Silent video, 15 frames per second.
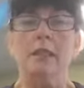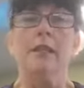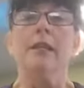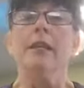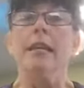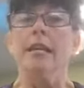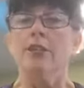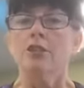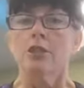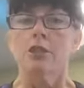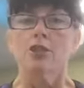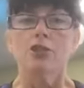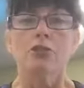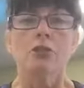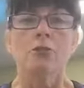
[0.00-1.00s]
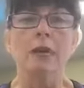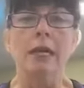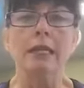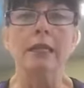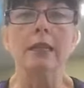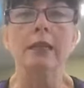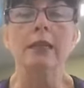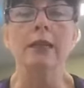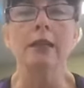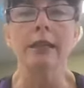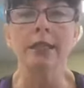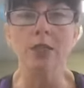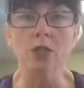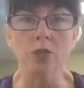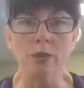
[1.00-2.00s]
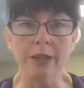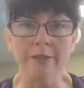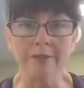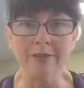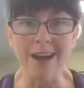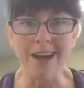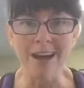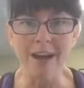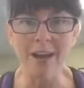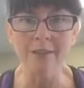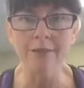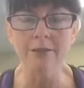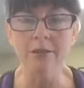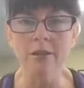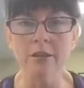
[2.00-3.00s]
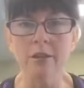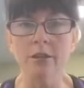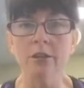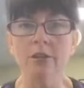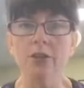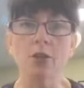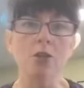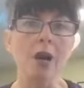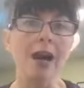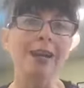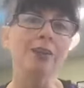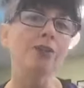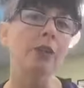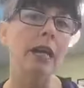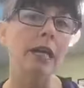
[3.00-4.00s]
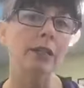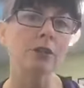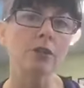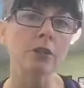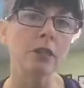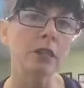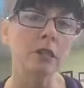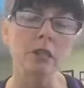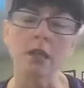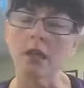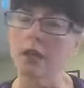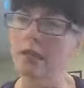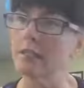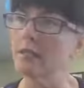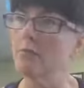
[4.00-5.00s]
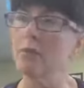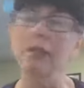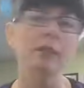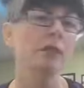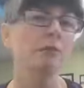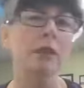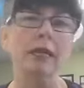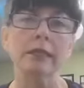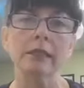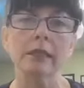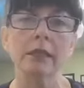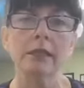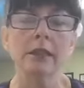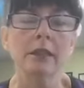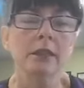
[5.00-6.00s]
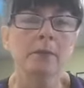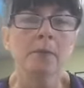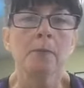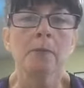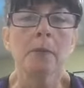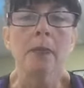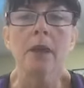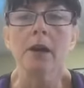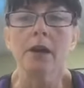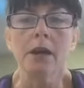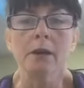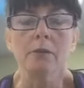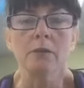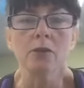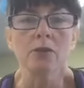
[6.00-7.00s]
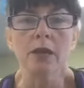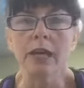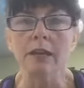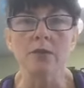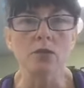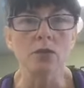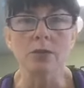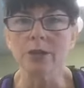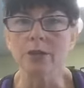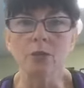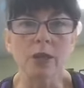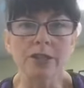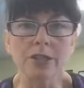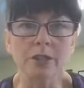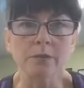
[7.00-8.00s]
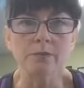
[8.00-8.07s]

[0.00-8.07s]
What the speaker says: Each additional month is $25. No contracts. It's a month to month. You cancel when you want to.